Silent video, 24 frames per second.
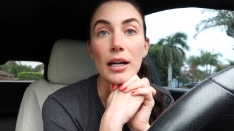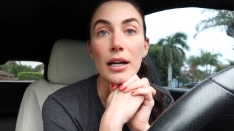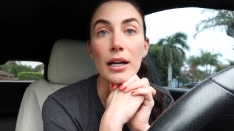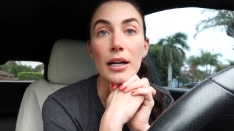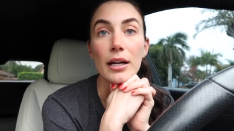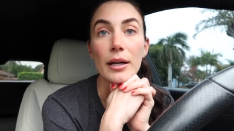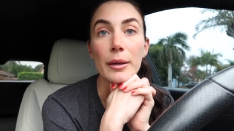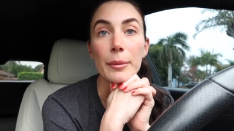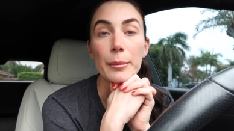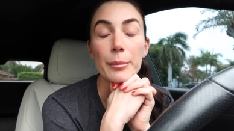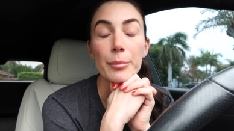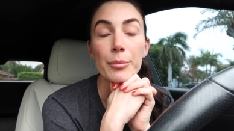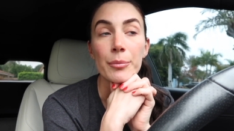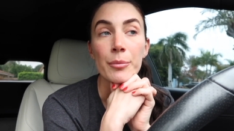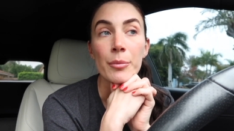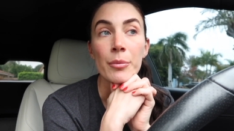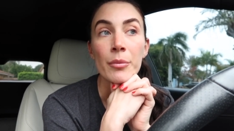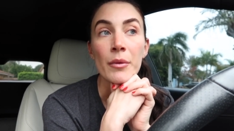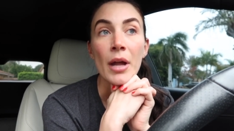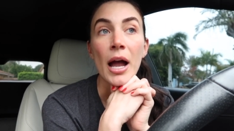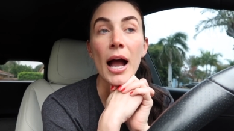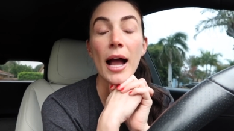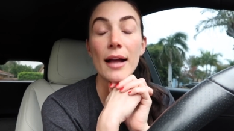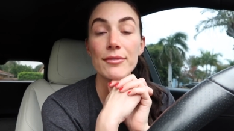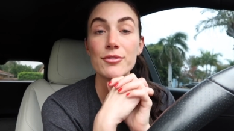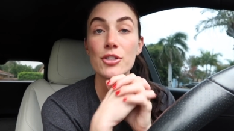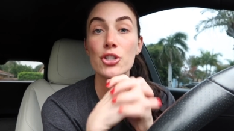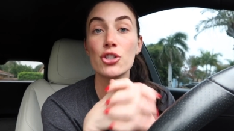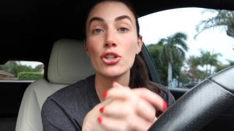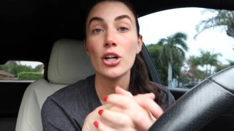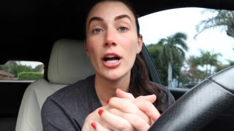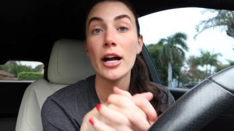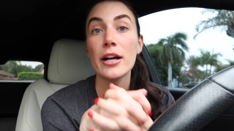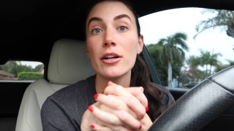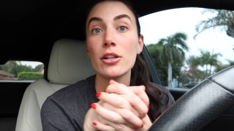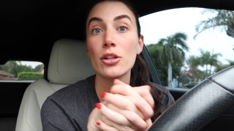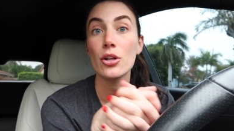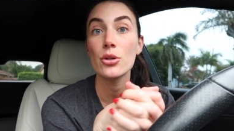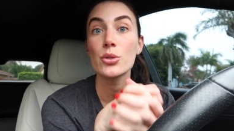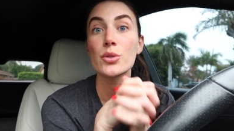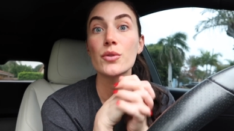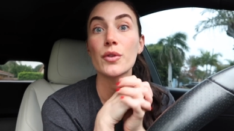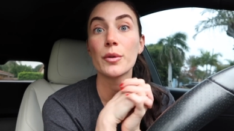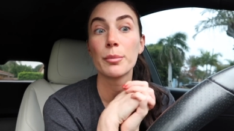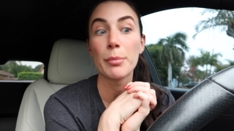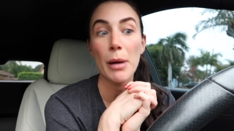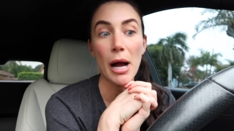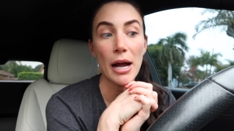um, I have to try on clothes
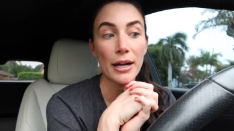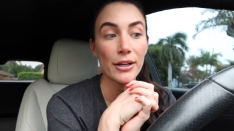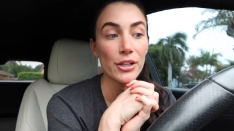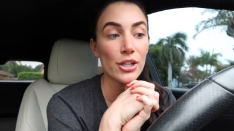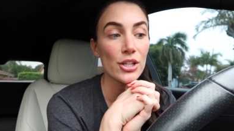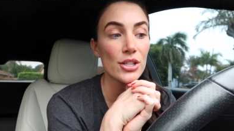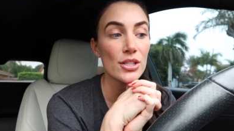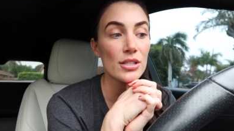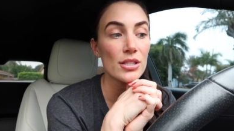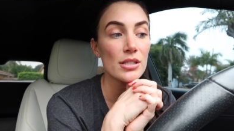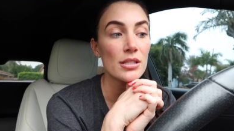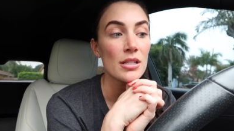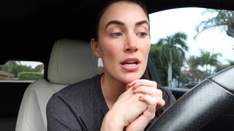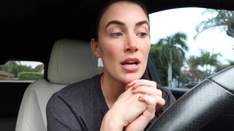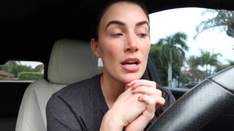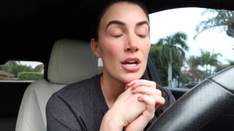for buyers.